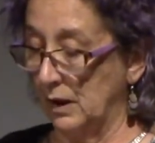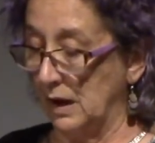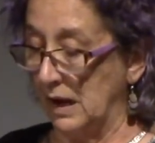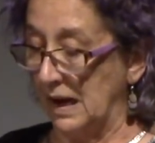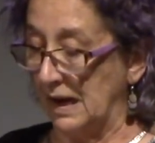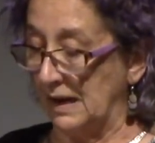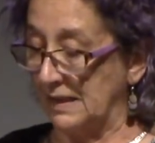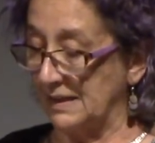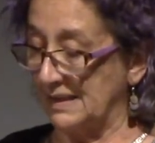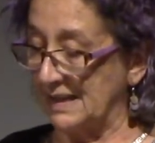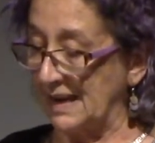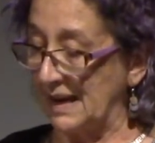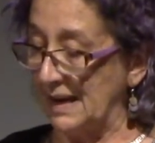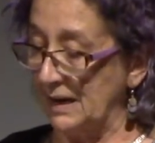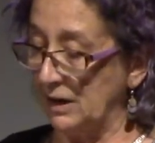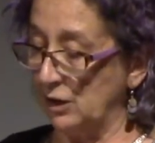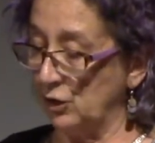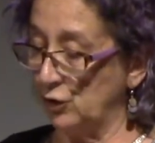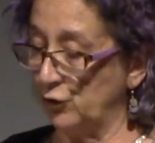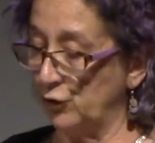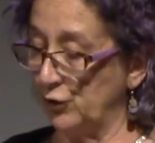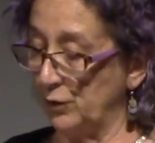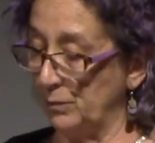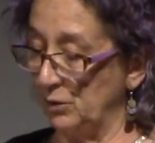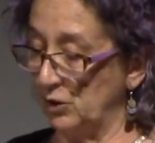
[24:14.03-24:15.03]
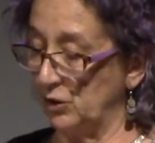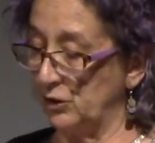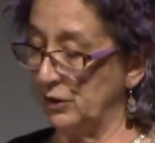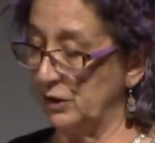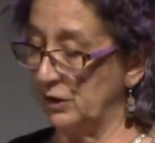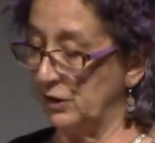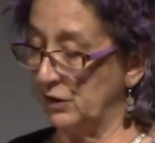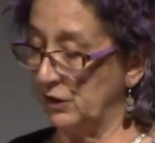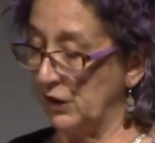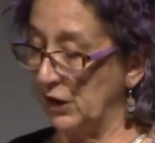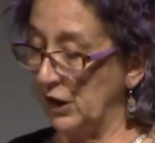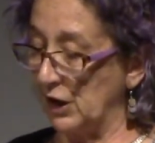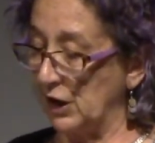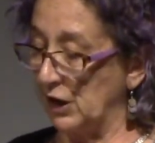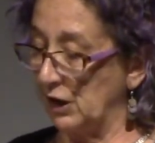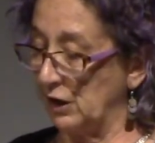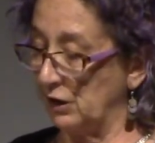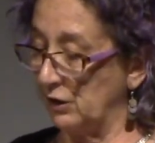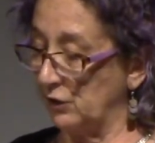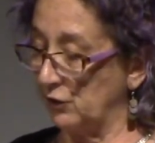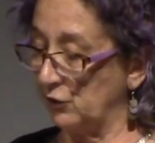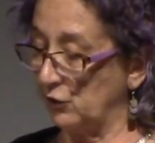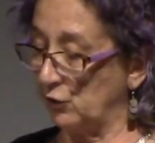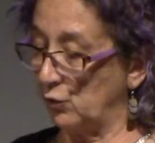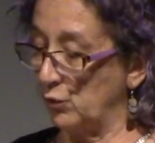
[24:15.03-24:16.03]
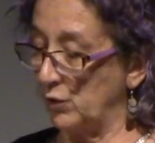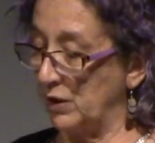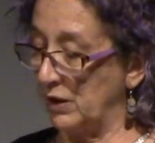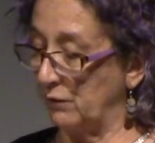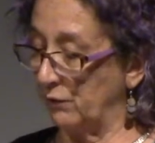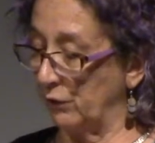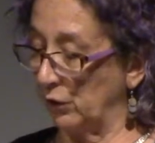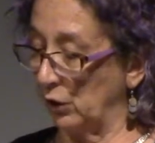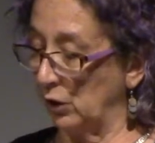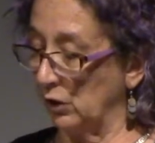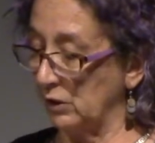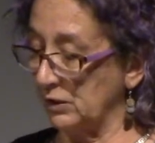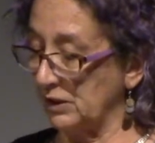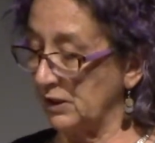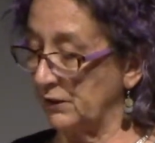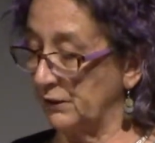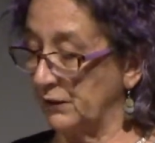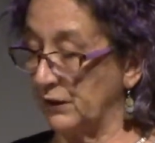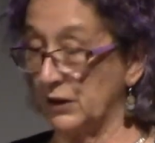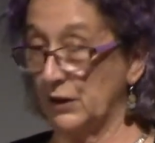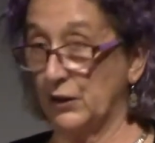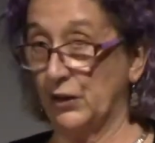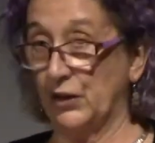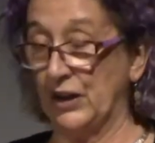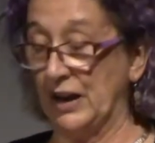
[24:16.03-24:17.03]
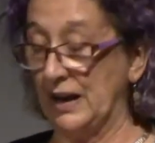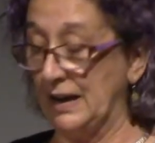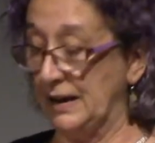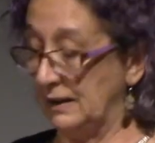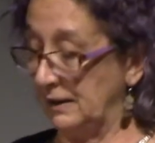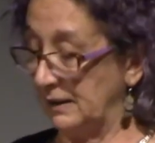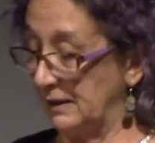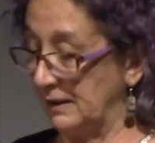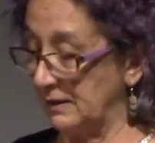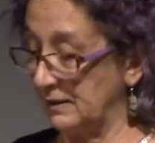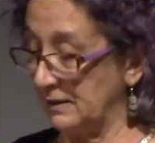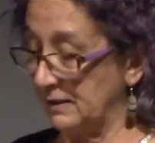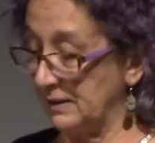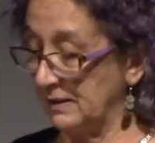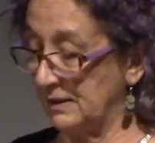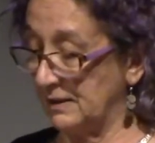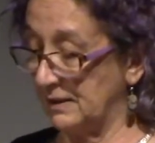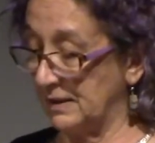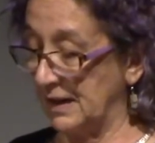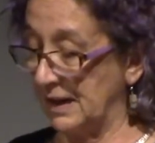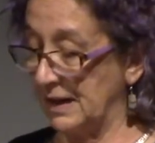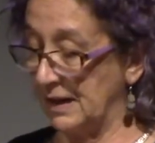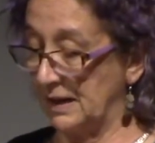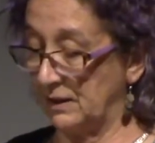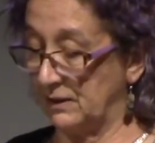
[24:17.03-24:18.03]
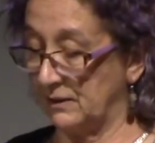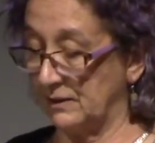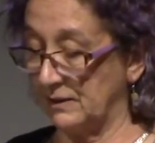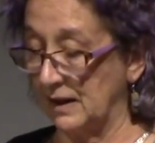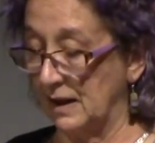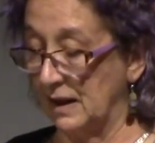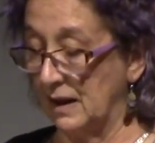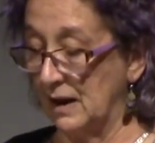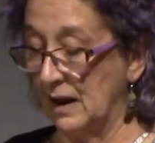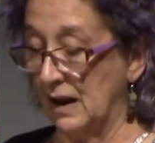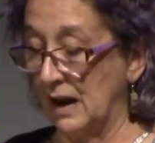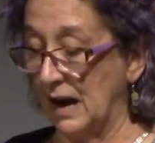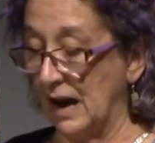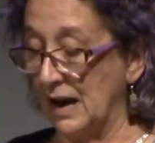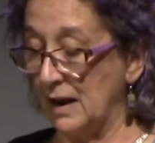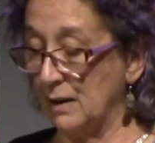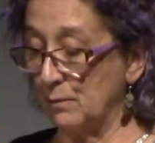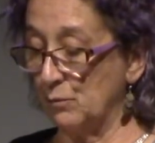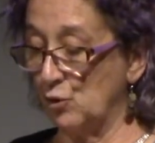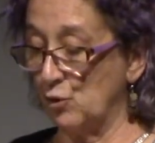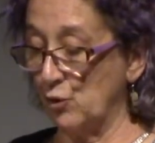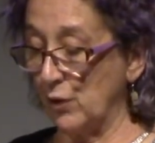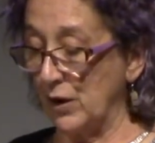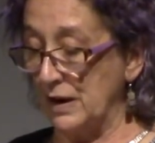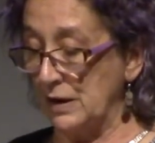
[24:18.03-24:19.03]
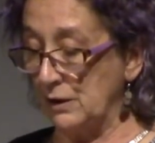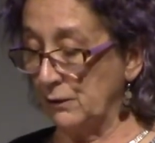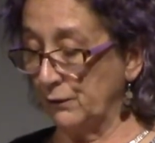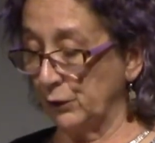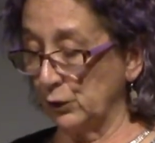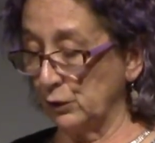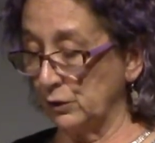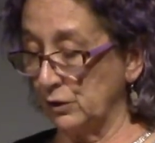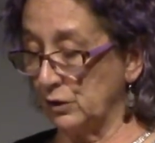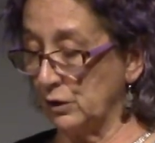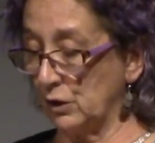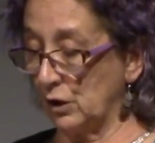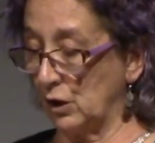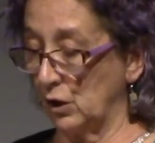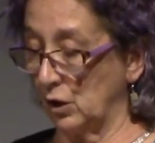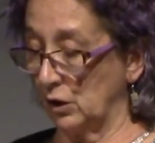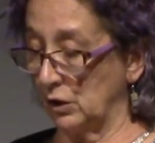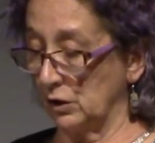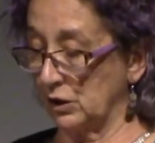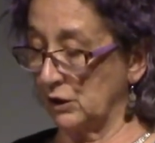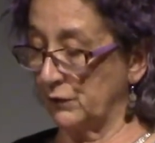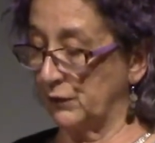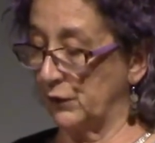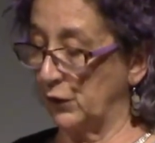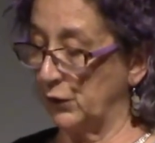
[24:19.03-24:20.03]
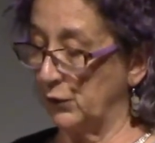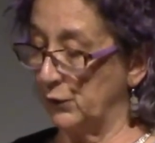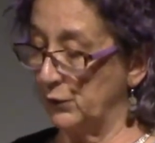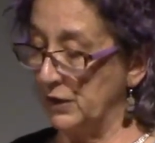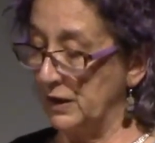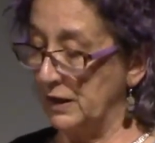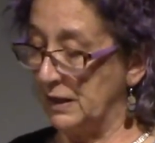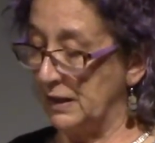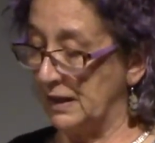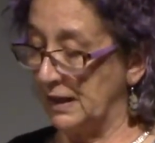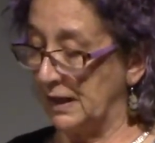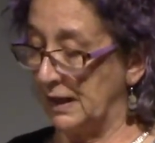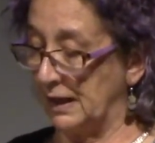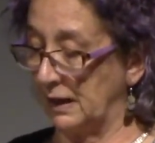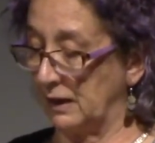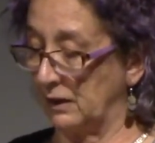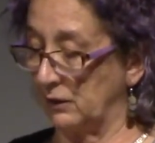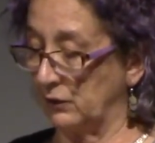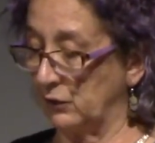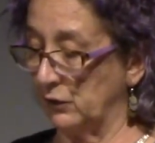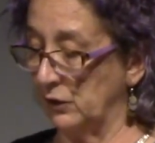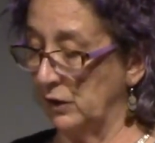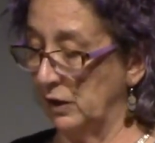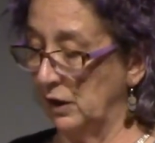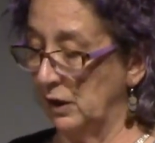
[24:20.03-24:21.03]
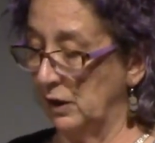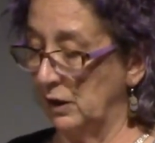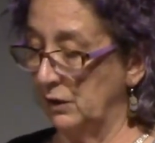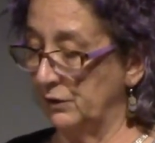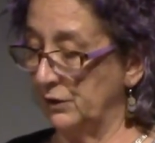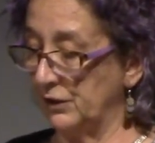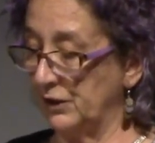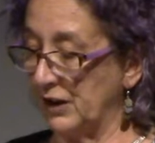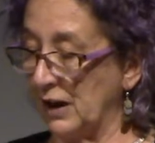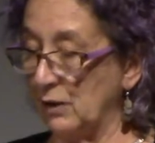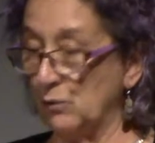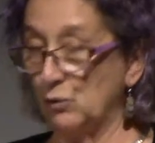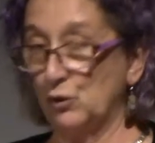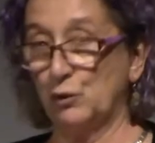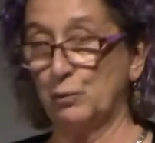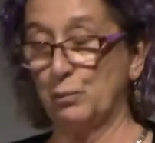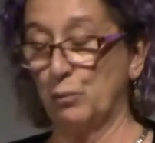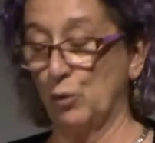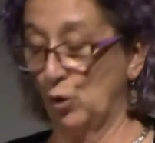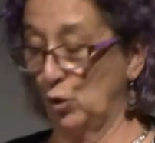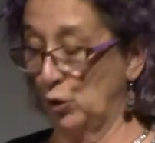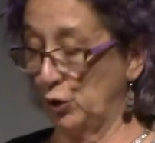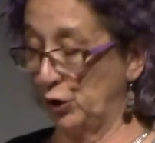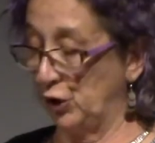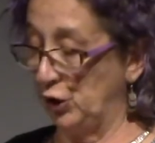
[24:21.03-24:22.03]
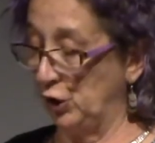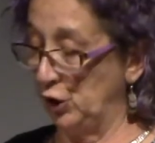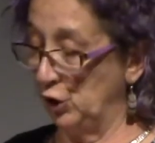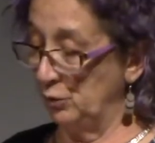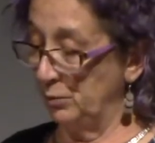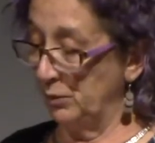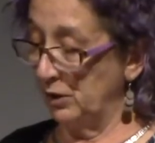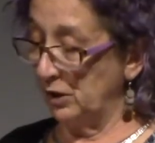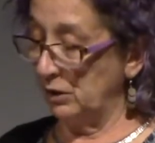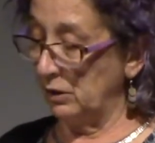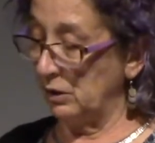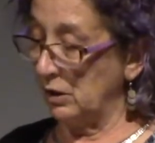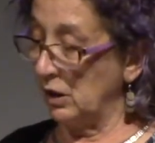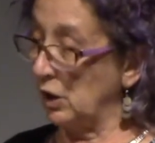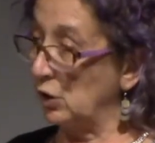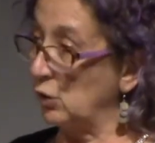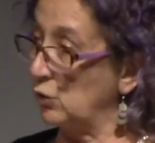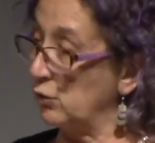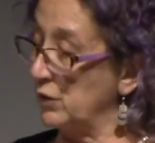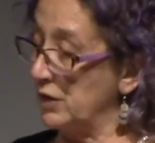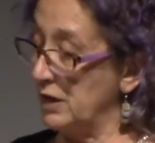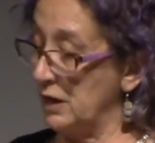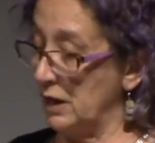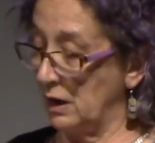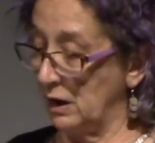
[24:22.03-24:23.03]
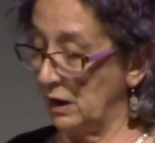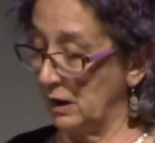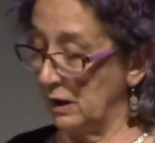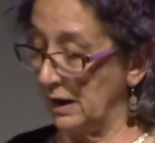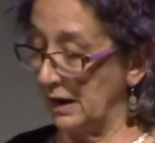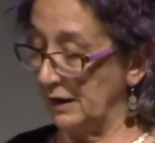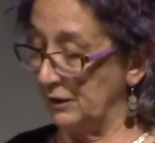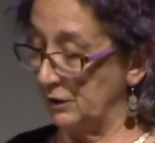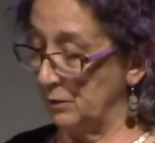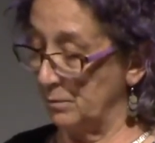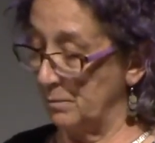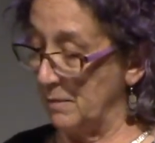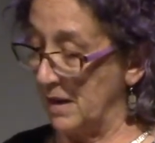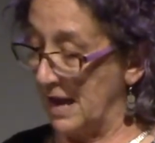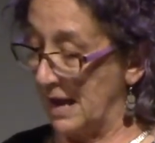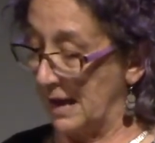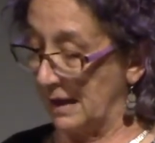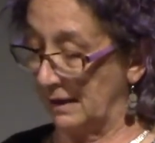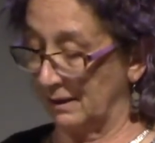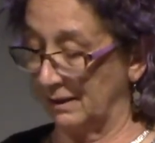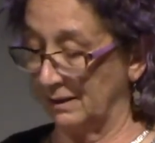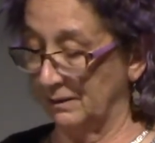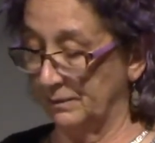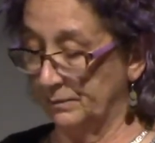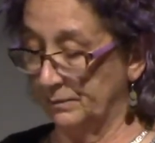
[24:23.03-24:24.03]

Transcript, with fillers: A saying attributed to the earliest Greek philosopher, Thales, states, I am grateful to the gods for three things, that I was born human, a Greek, and a male.